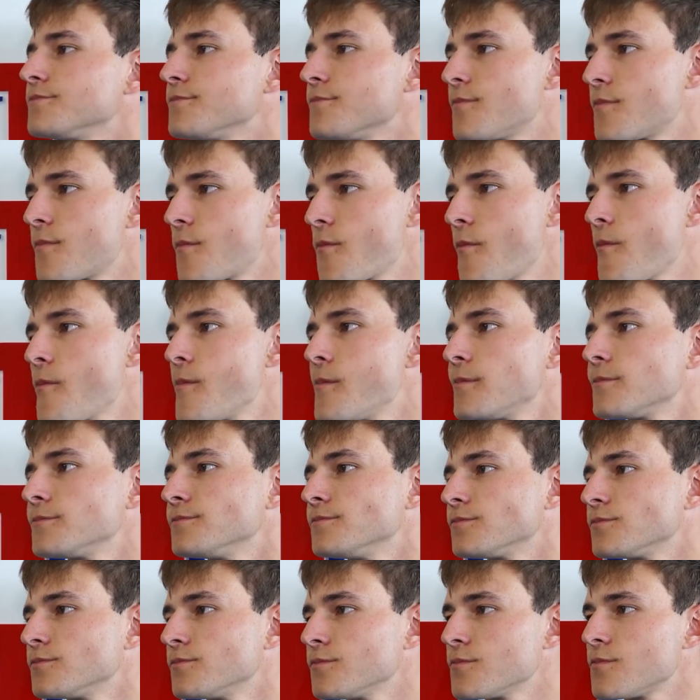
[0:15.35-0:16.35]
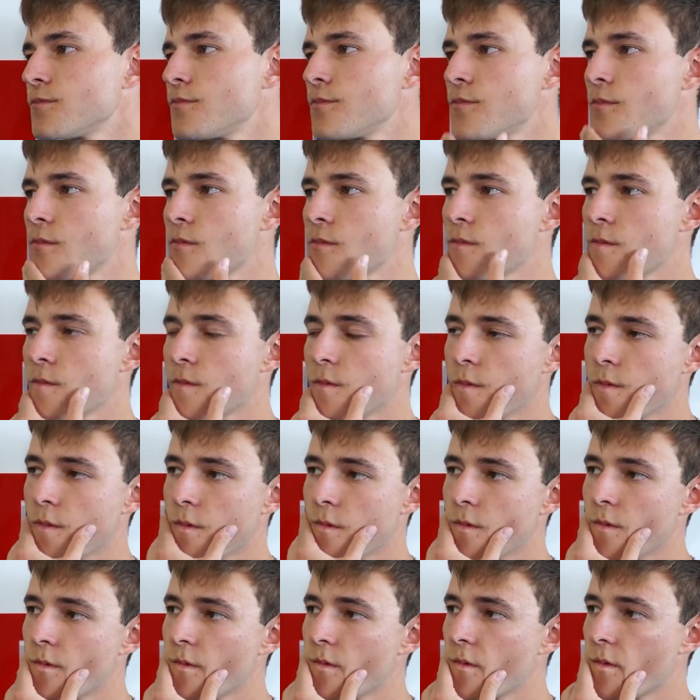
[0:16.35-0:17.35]
Going through last season,
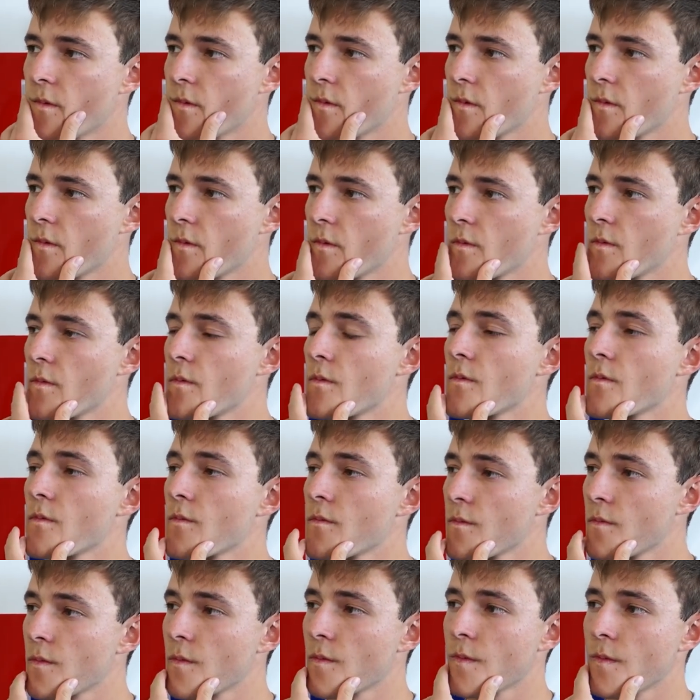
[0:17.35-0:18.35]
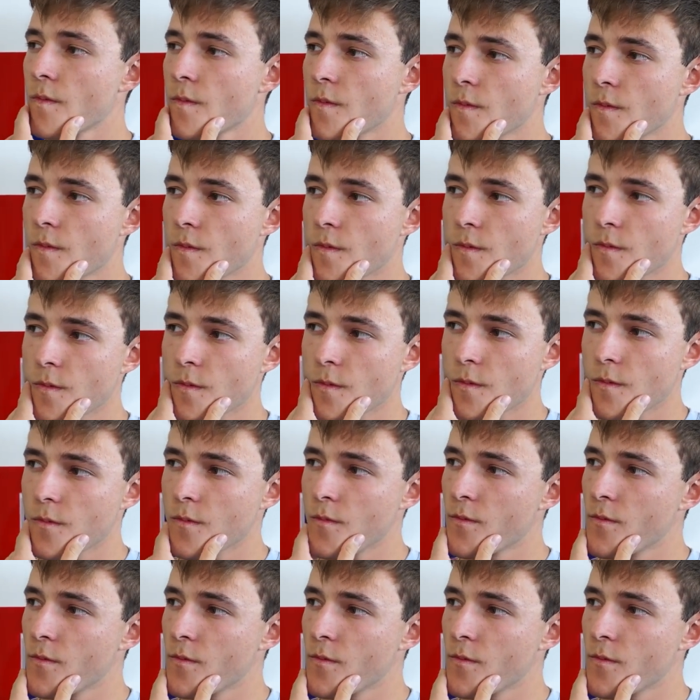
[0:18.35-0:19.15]
being in Double A your first year at college, has that